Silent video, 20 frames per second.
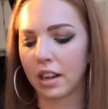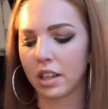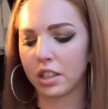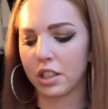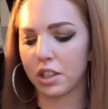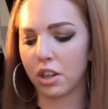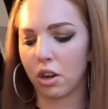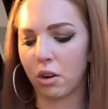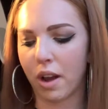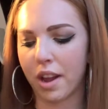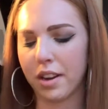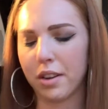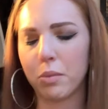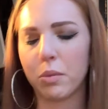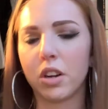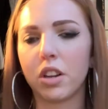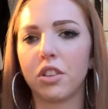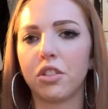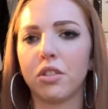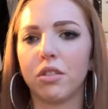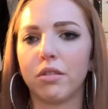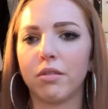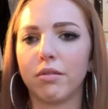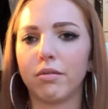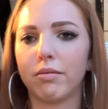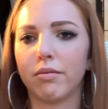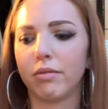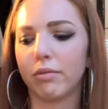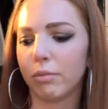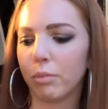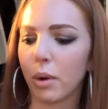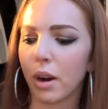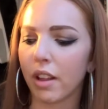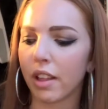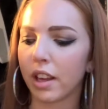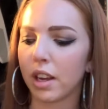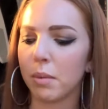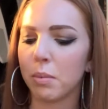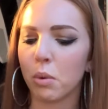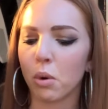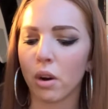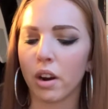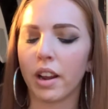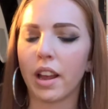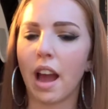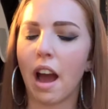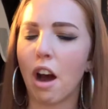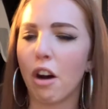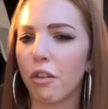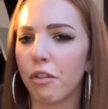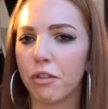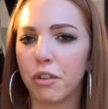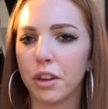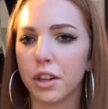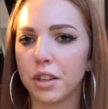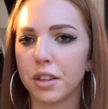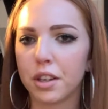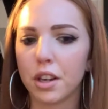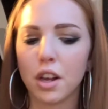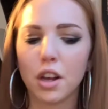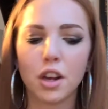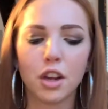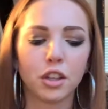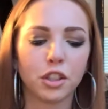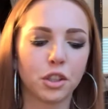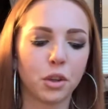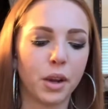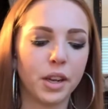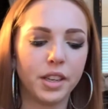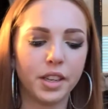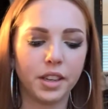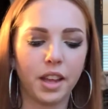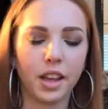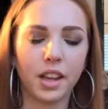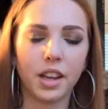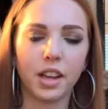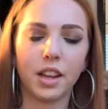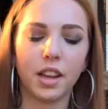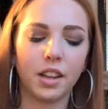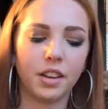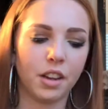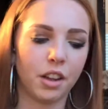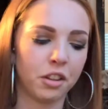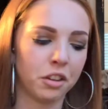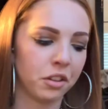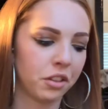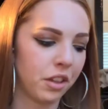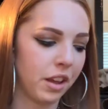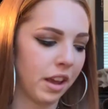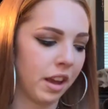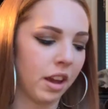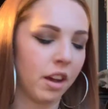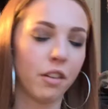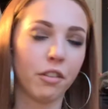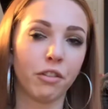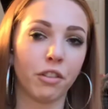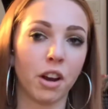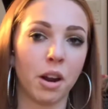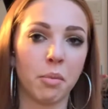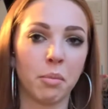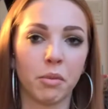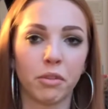So I didn't want to wear like a boring outfit so I did get another thing from